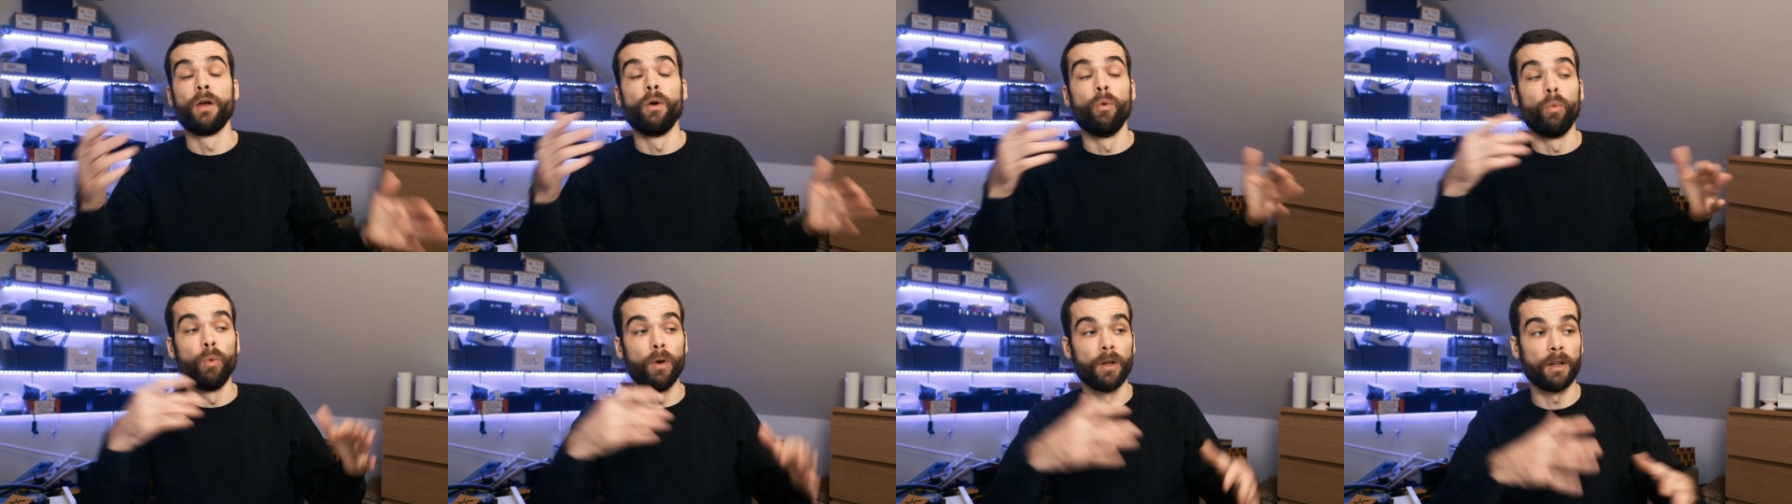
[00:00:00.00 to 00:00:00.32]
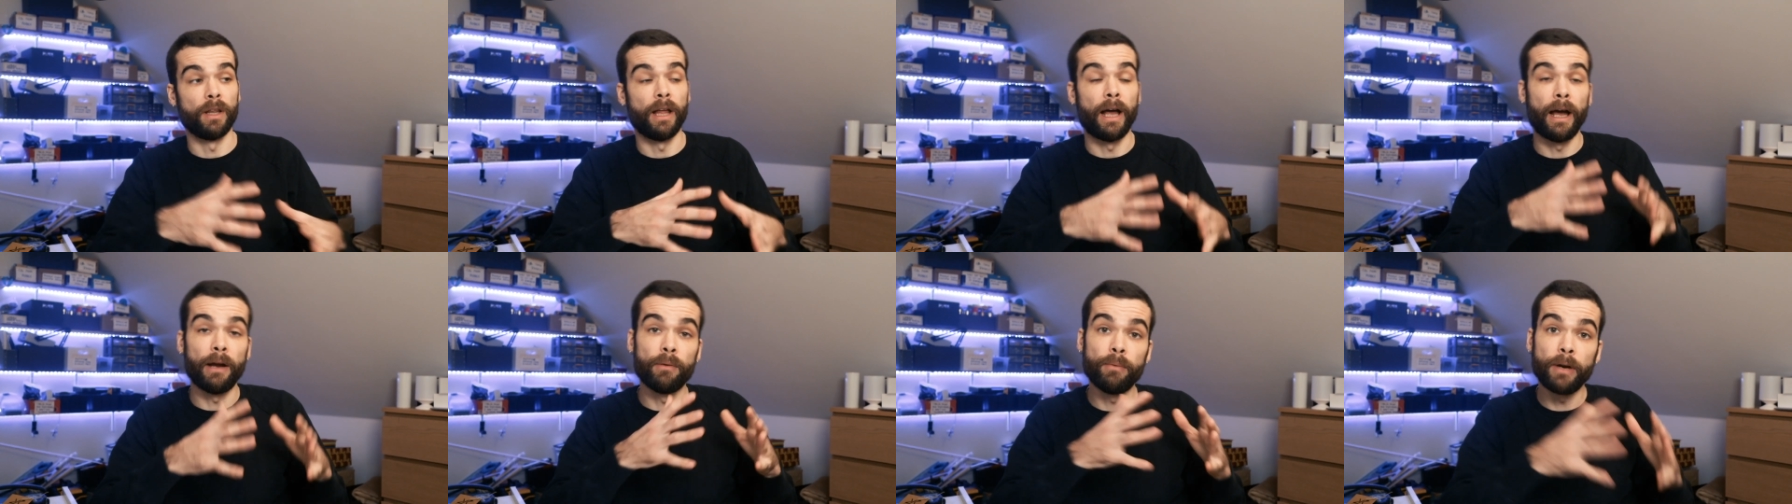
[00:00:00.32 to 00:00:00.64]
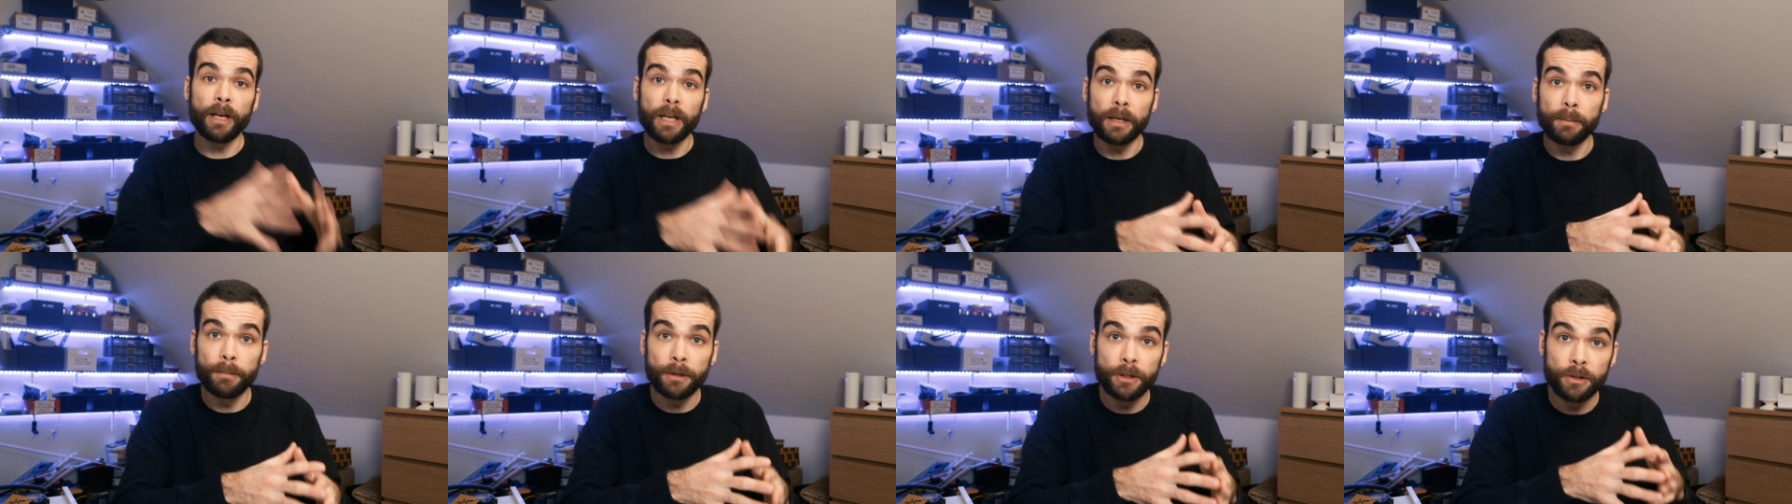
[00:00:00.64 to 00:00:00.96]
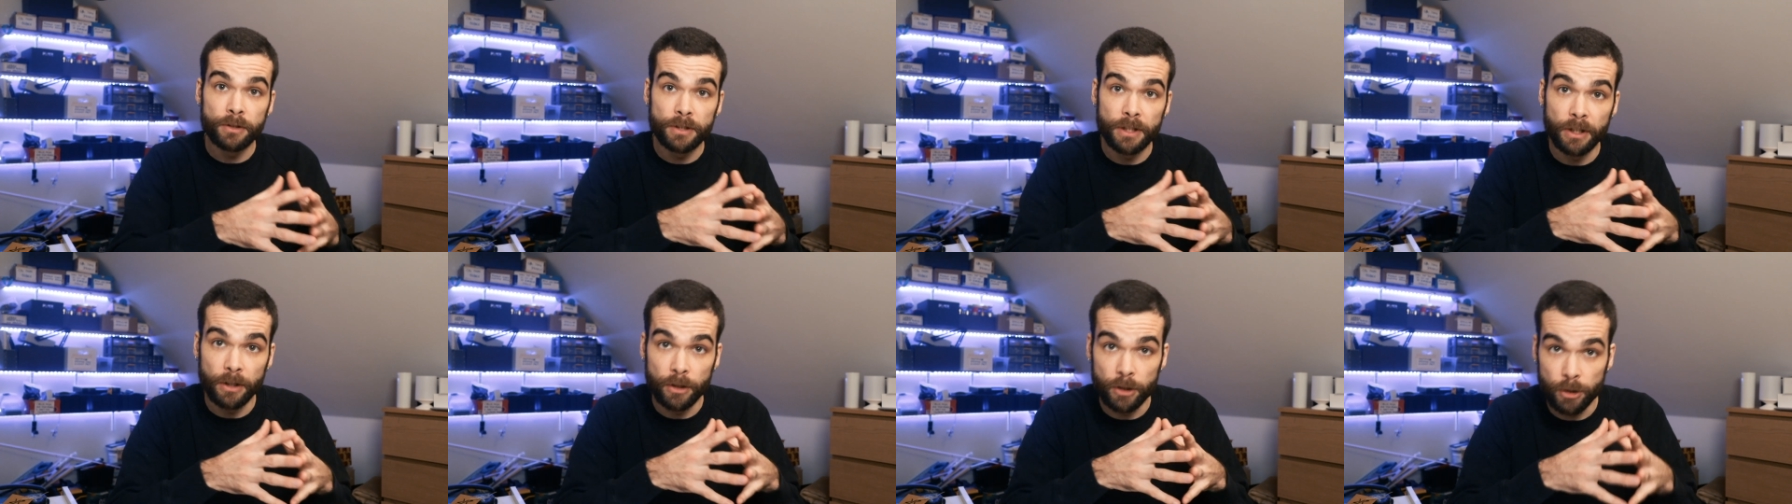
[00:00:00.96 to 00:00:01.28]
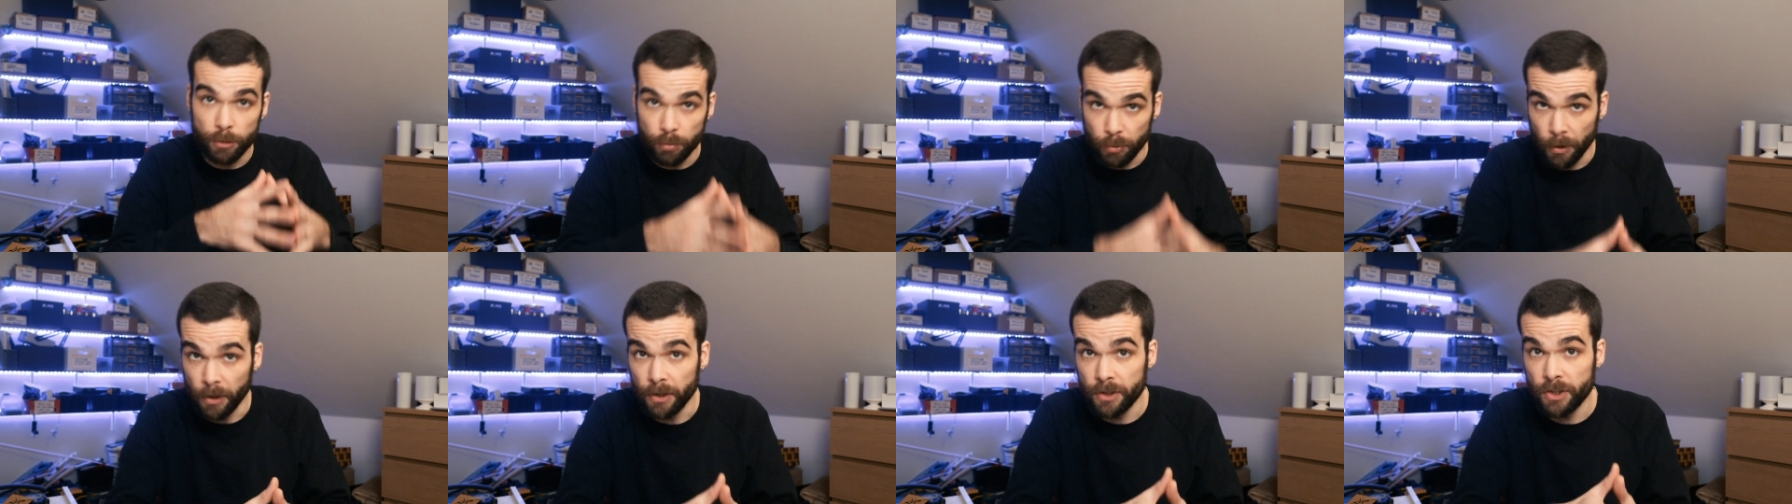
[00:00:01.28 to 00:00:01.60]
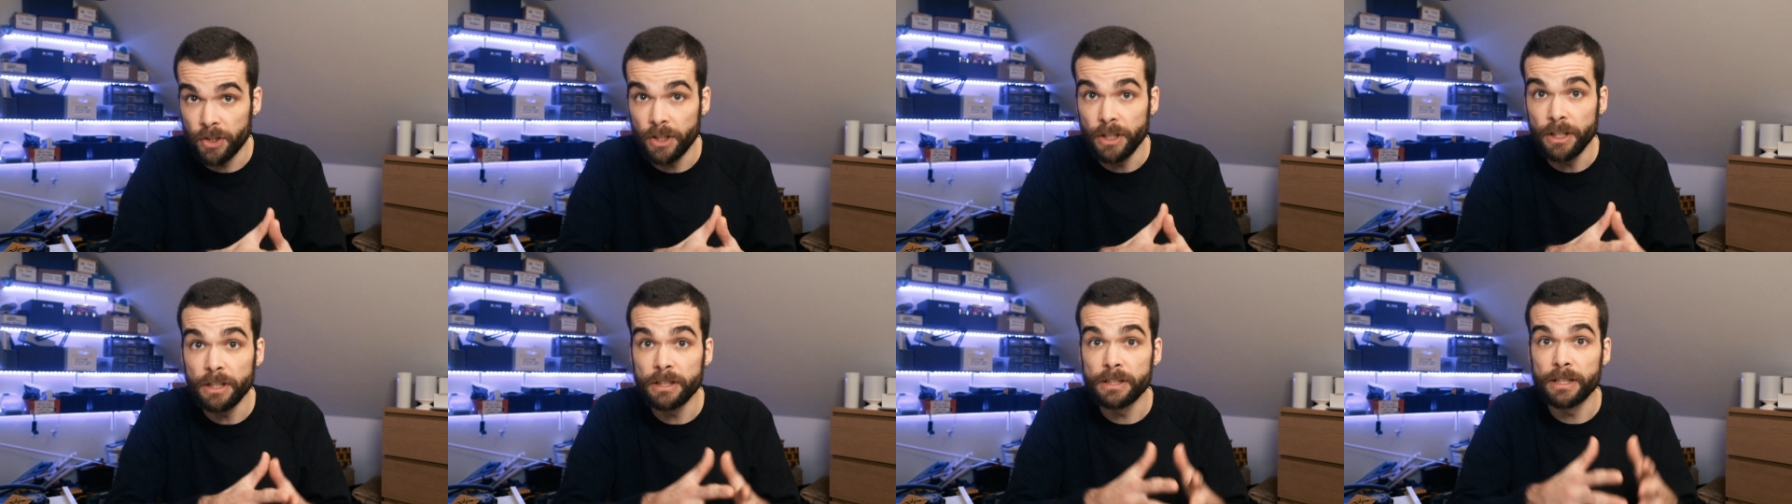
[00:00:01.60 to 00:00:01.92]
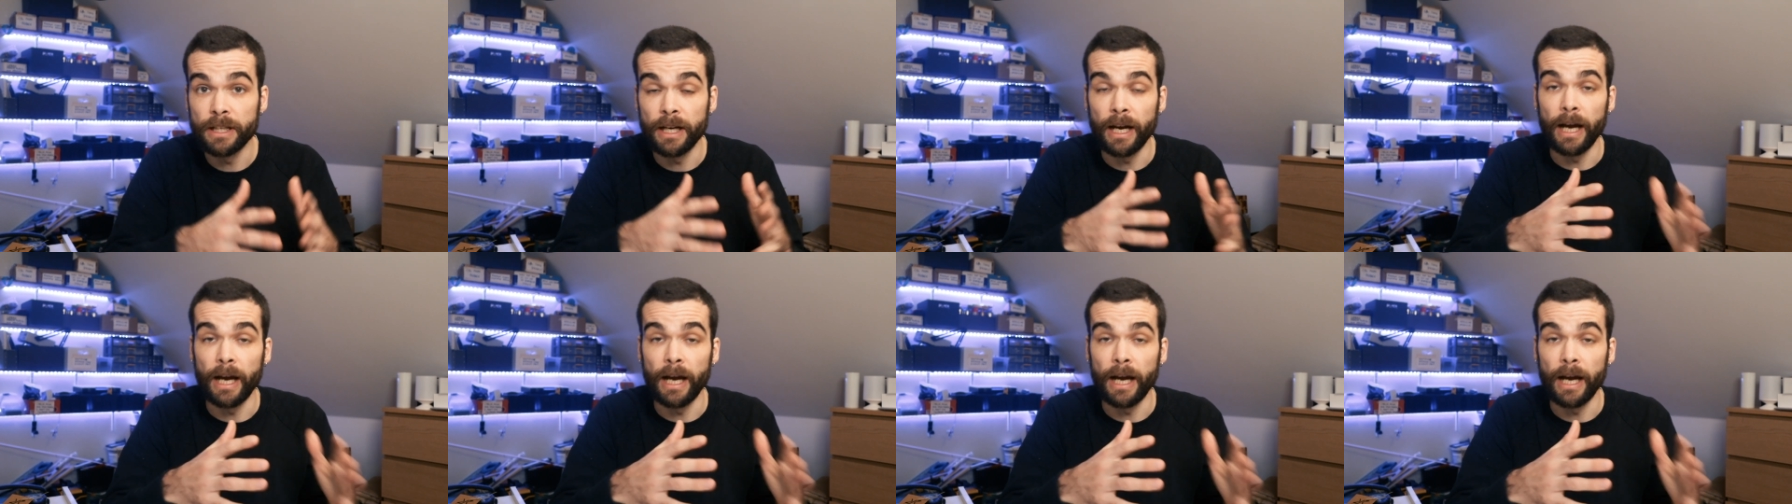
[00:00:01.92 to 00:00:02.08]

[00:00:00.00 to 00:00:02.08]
Well, I recommend using a spreadsheet.